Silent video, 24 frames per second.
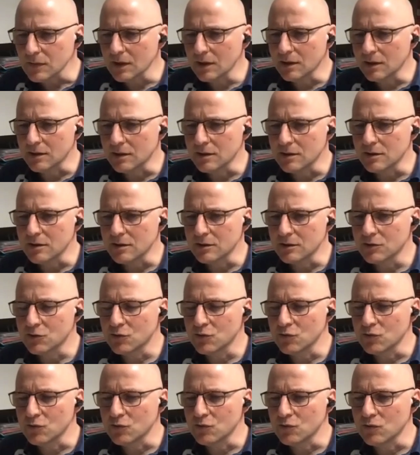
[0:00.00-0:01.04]

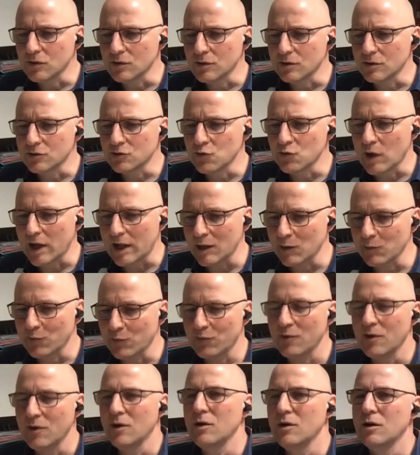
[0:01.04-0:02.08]
to help
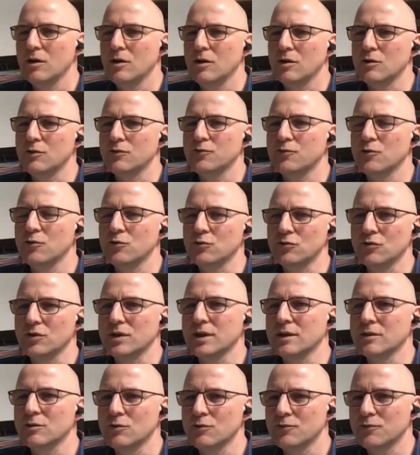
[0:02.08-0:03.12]
follow the
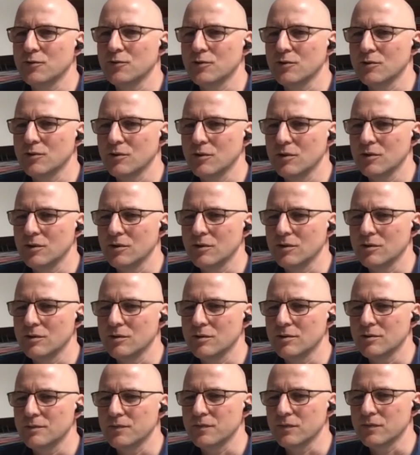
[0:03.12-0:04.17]
kind of
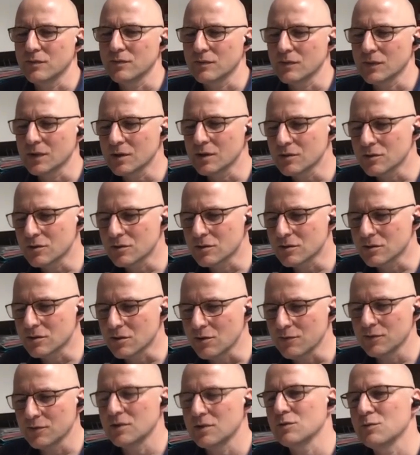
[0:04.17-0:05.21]

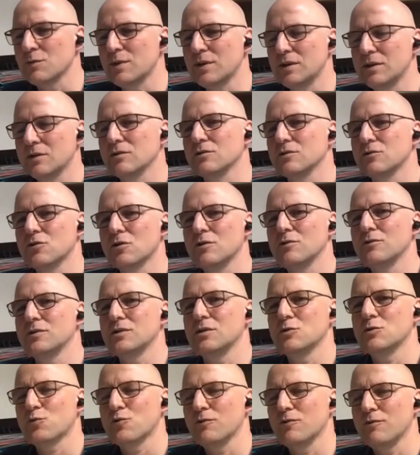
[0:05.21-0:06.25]
services, medical
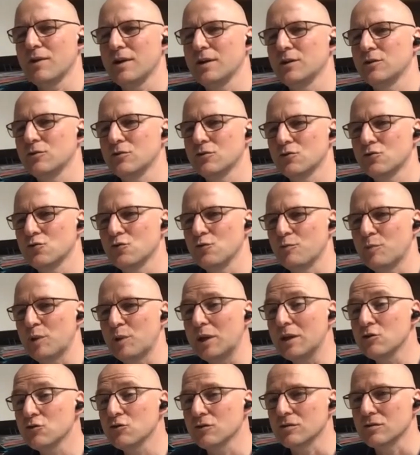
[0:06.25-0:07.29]
services provided to
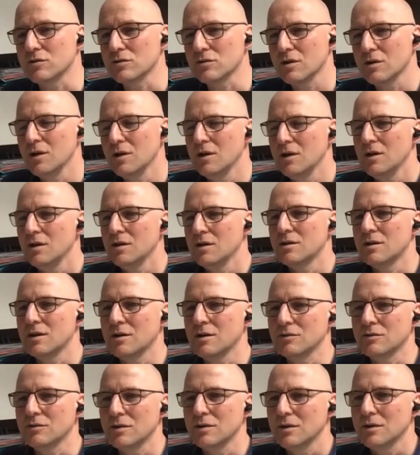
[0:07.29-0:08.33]
patients.
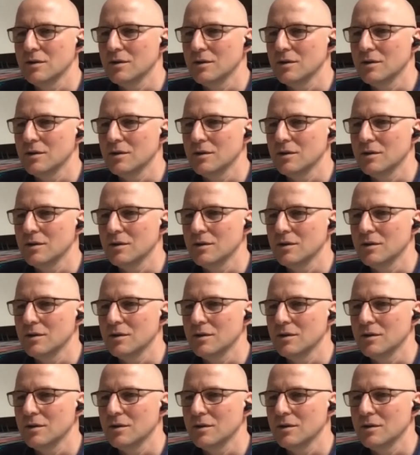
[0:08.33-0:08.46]
Now,